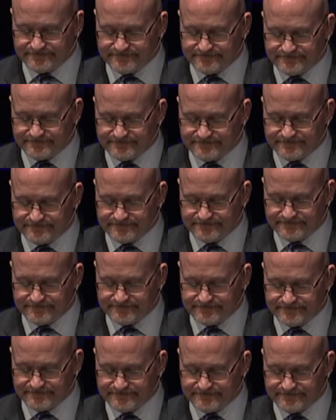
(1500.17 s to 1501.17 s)

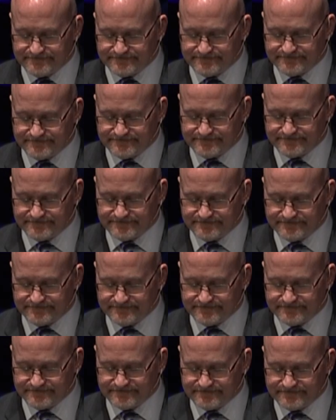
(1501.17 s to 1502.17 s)

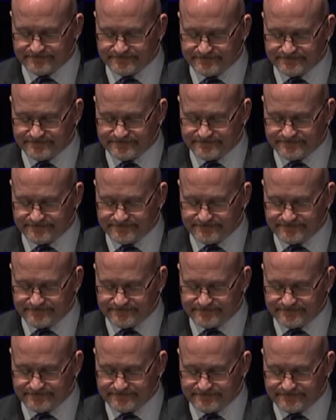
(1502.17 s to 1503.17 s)

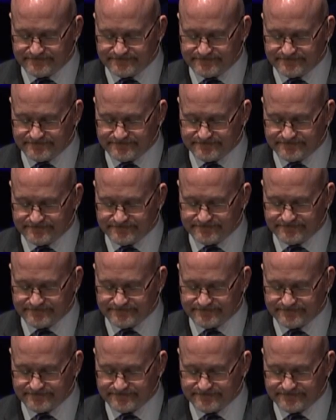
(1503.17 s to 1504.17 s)

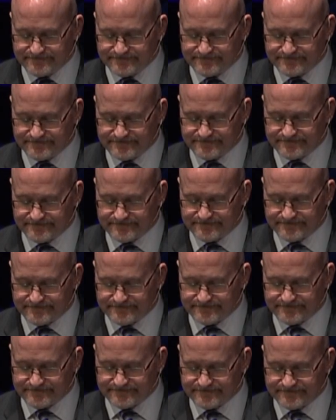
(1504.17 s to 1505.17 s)

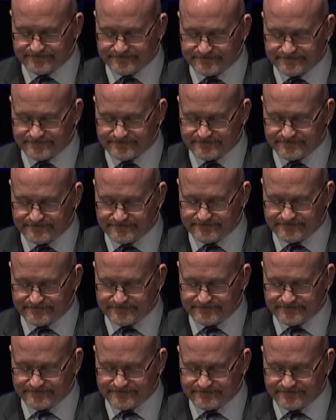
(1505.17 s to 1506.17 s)

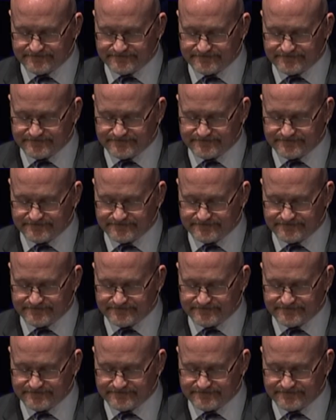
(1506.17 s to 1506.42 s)
Nobody speaks.